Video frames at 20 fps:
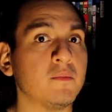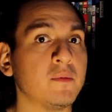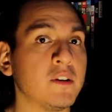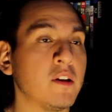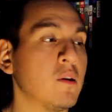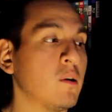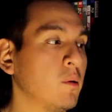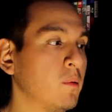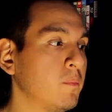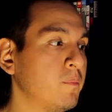
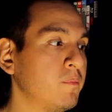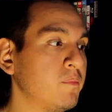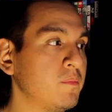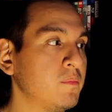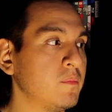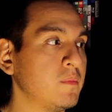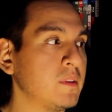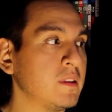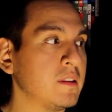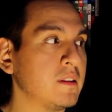you know,
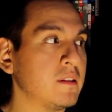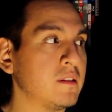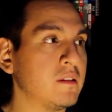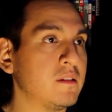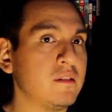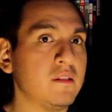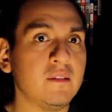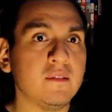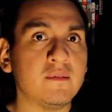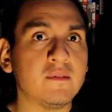
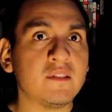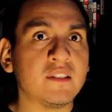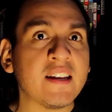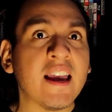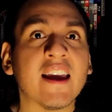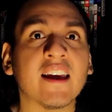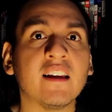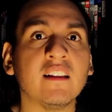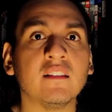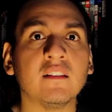
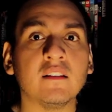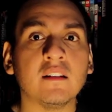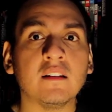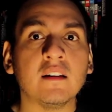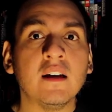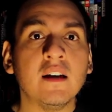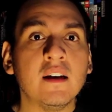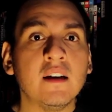taking